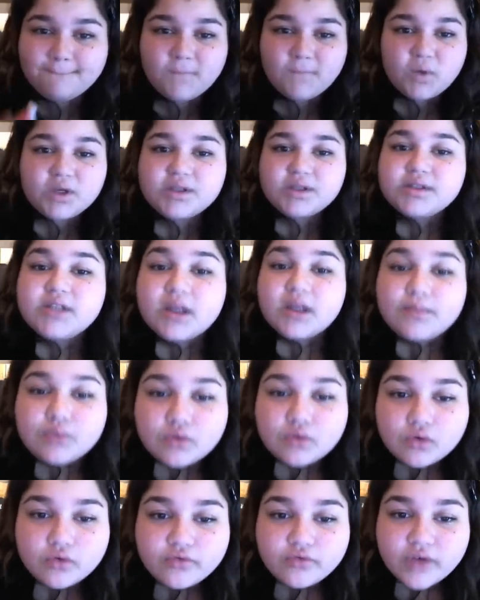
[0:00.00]
What is that
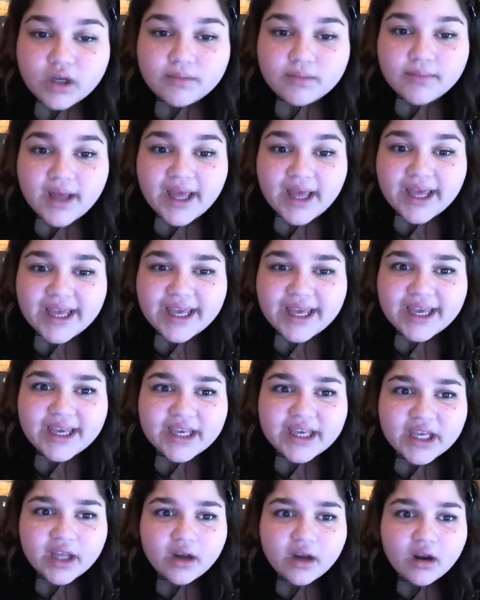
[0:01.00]
on my
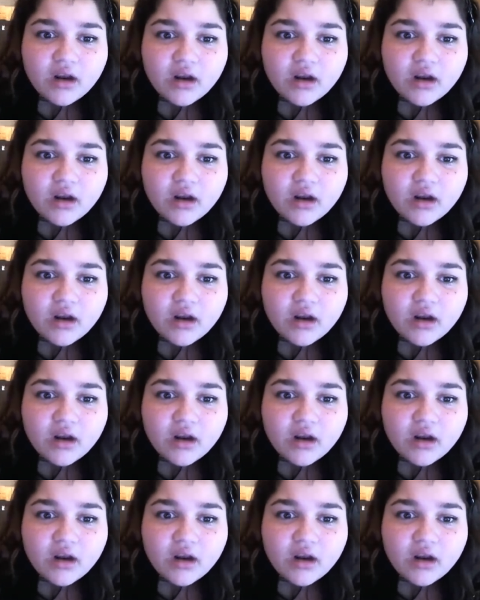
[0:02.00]
head?